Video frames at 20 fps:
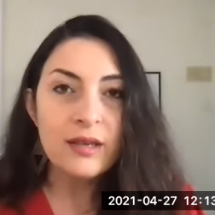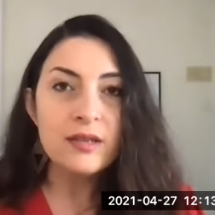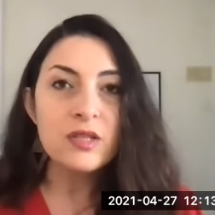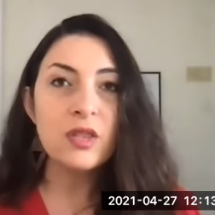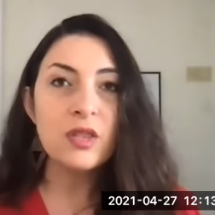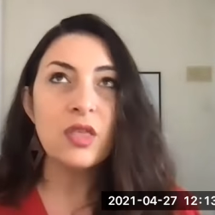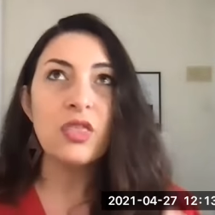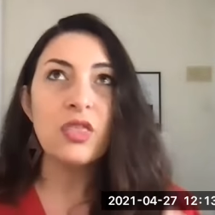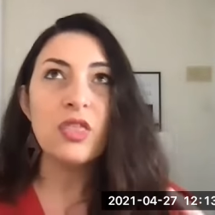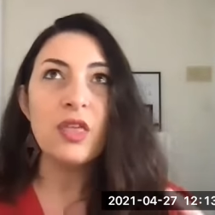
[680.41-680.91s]

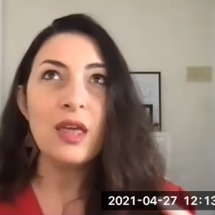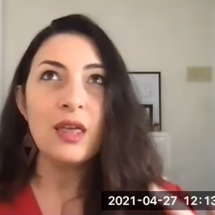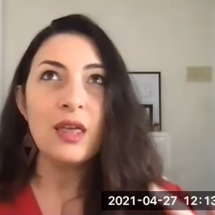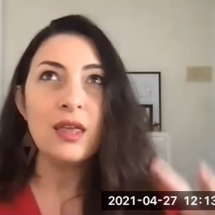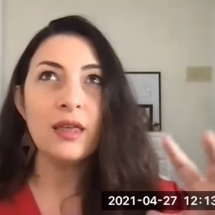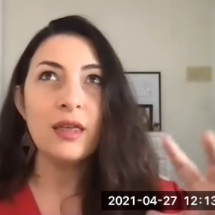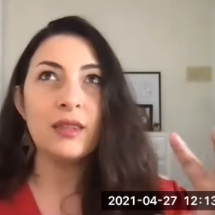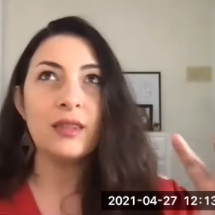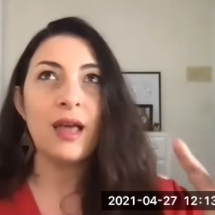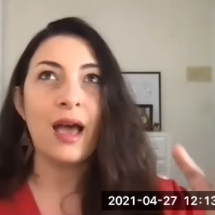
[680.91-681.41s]
So the thing
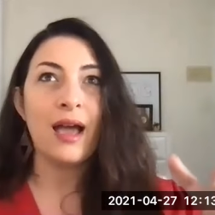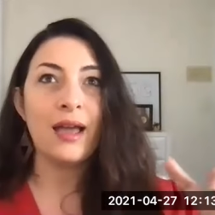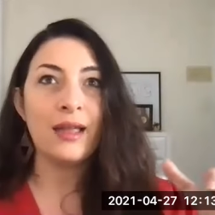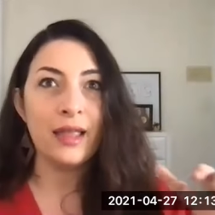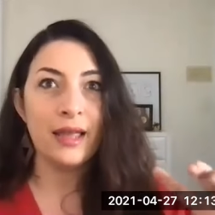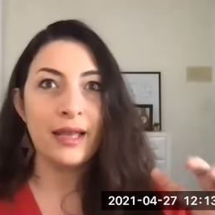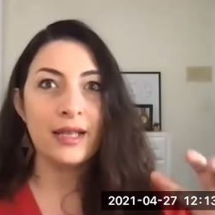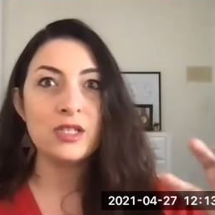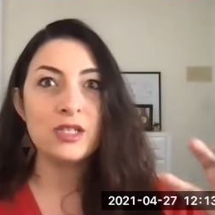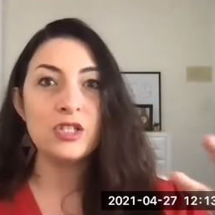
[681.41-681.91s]
that, that I
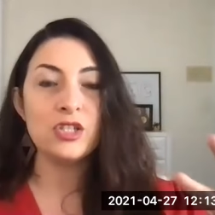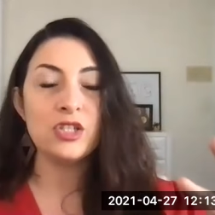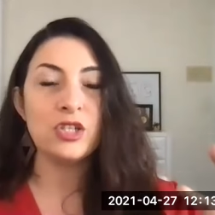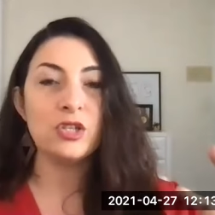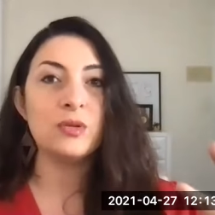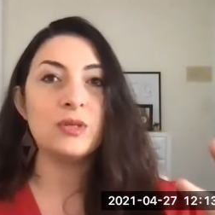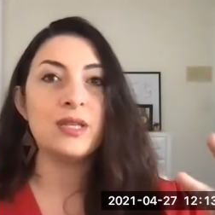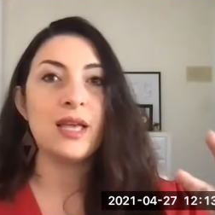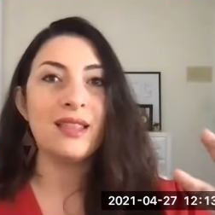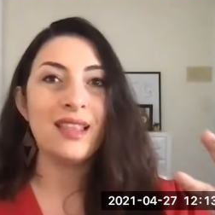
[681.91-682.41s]
like to
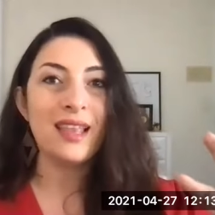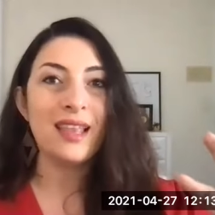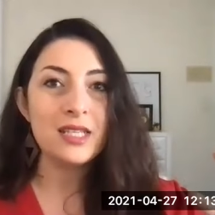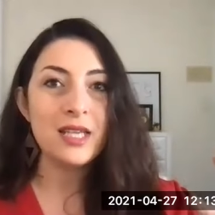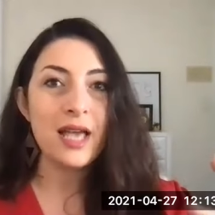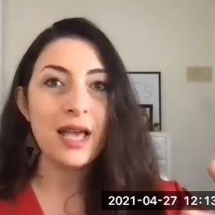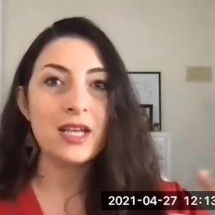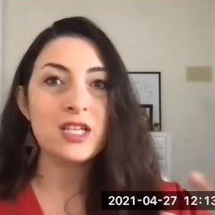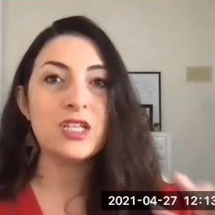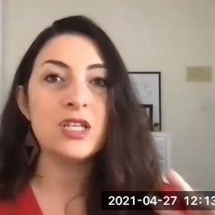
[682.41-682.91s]
do is I like
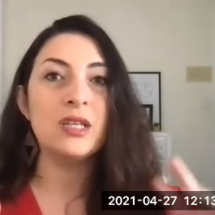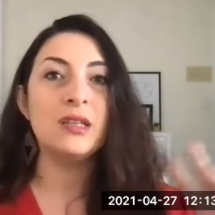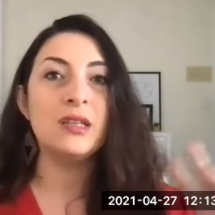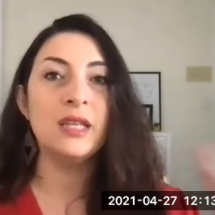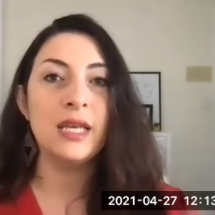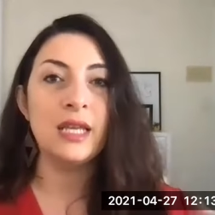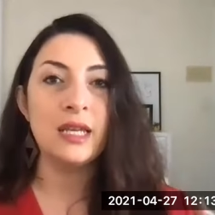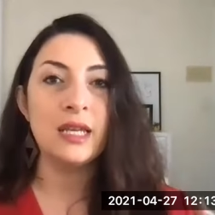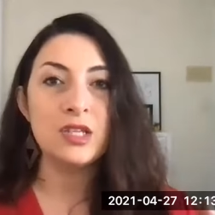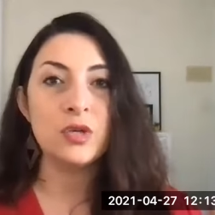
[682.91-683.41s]
to actually
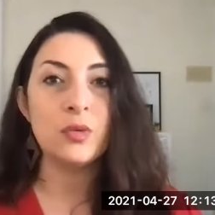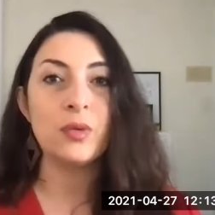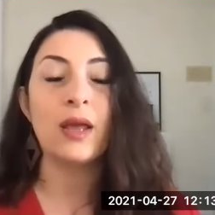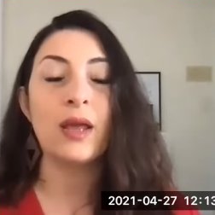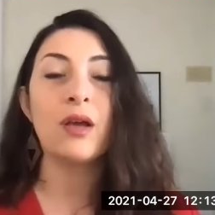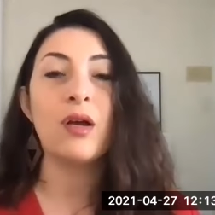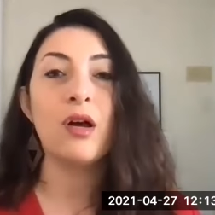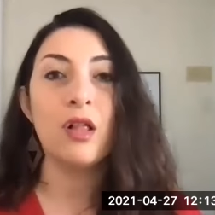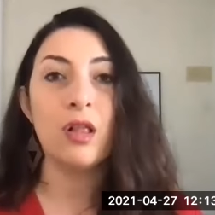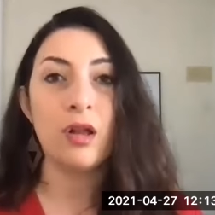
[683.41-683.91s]
lean into what
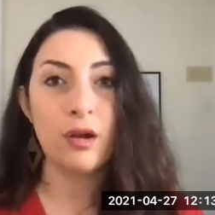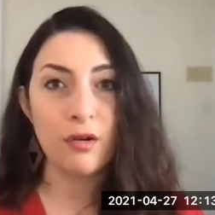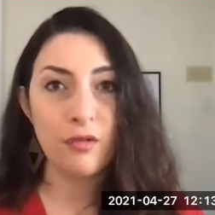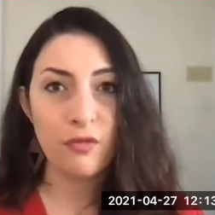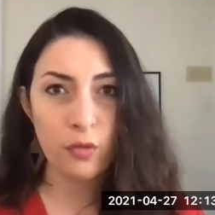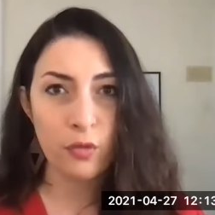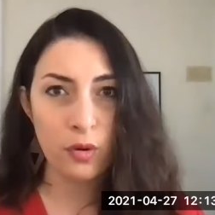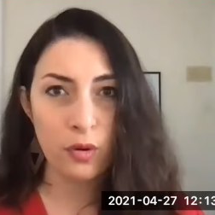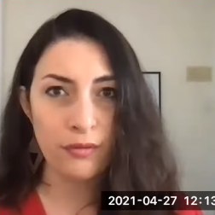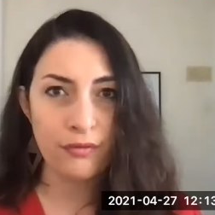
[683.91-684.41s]
I call our
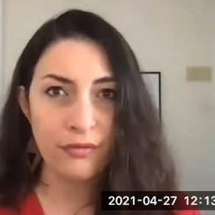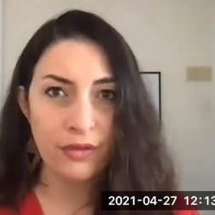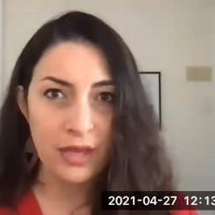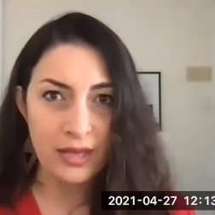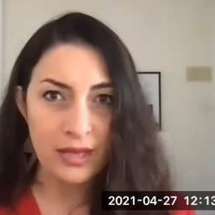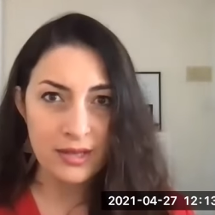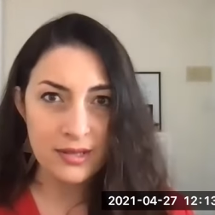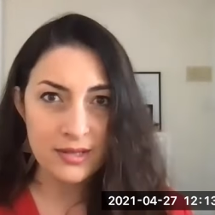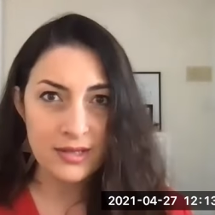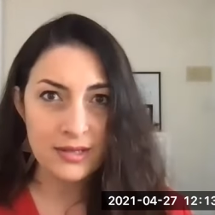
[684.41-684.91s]
four
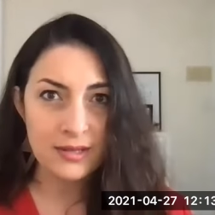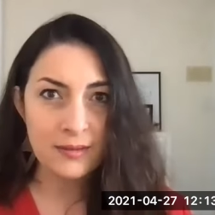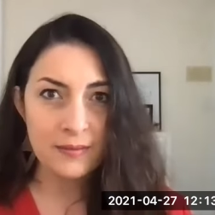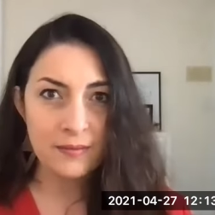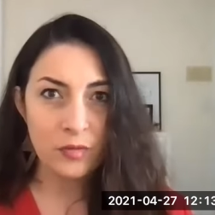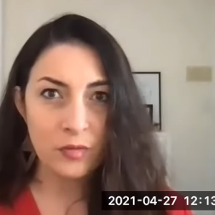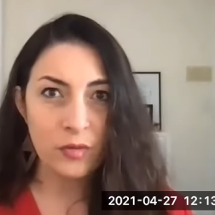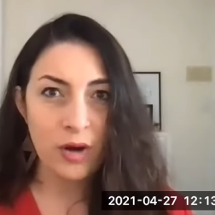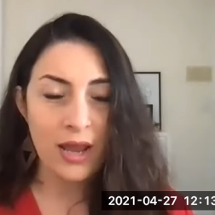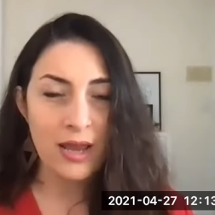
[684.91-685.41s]
V's,
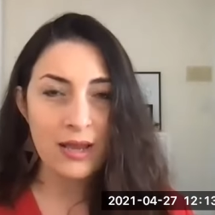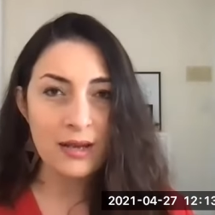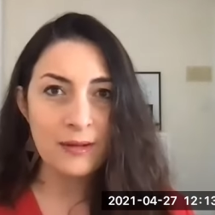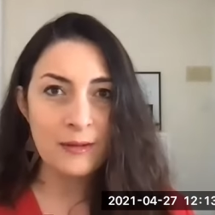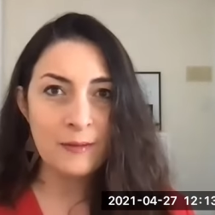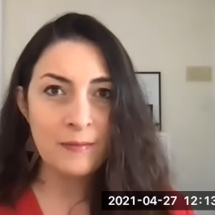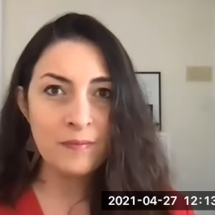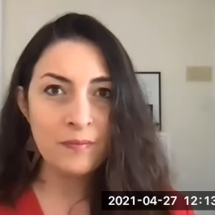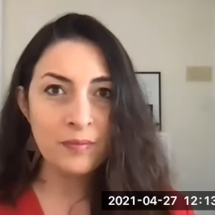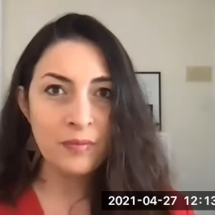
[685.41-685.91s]
right?